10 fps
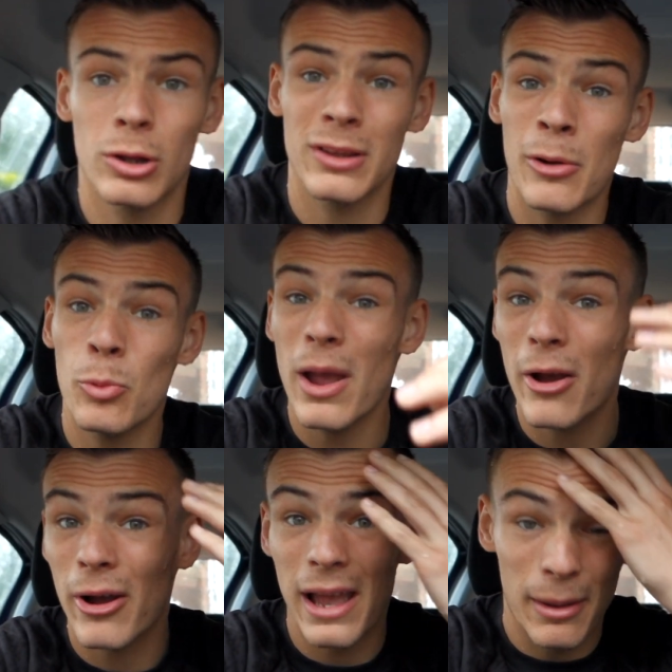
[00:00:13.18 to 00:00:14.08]
Look at how wet
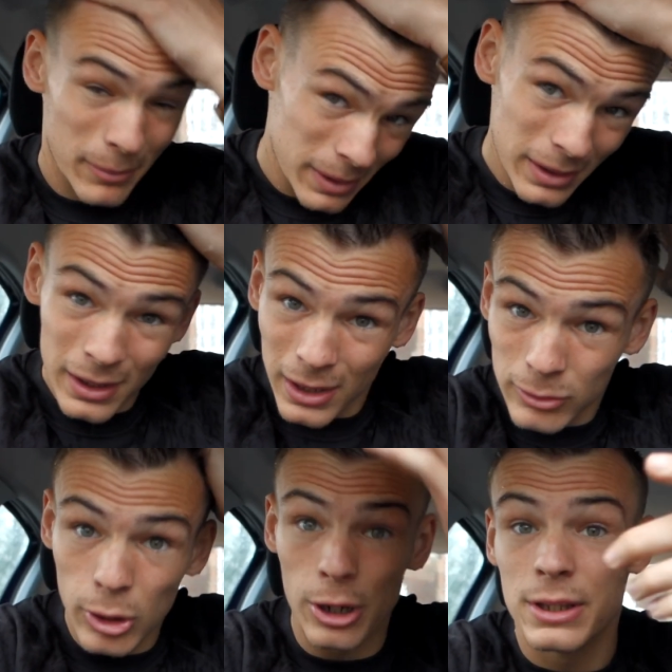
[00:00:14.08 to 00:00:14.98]
I
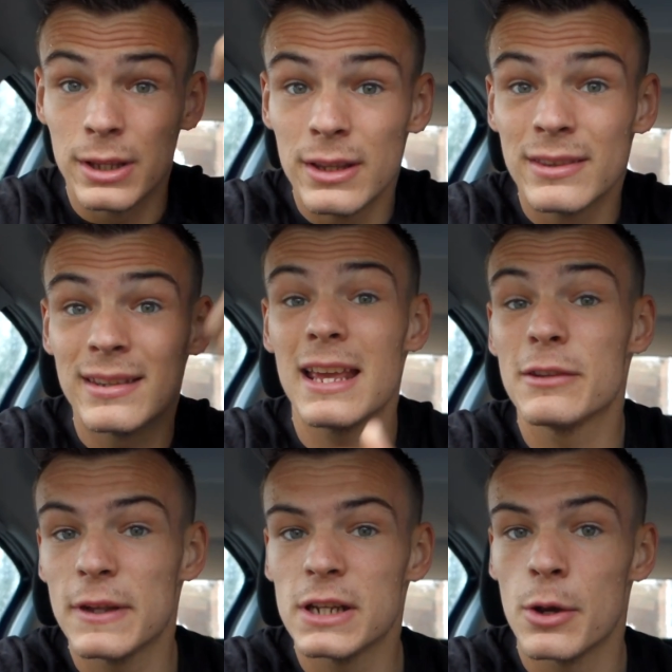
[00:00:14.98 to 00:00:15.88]
am. Right,
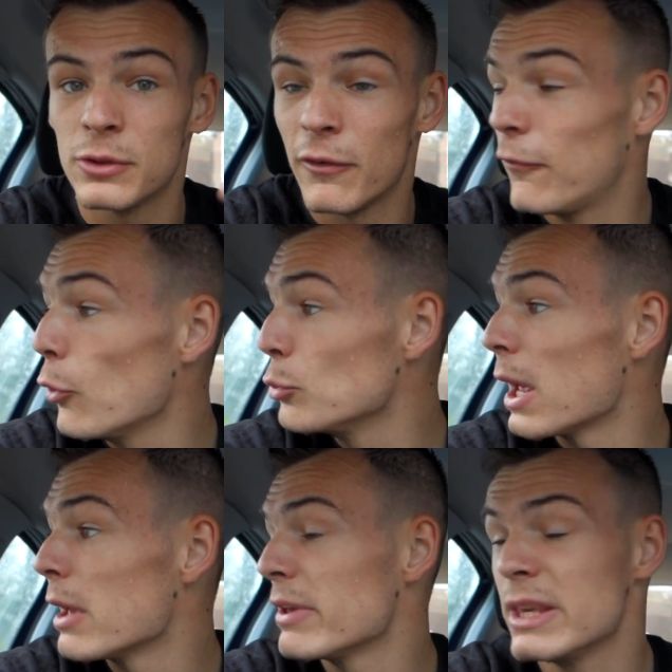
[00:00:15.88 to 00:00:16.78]
today's video is a full
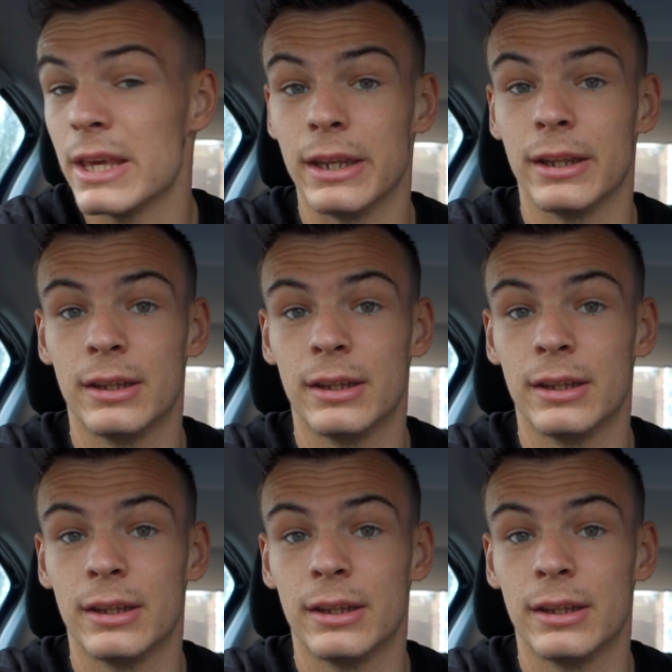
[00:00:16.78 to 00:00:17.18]
day of eating.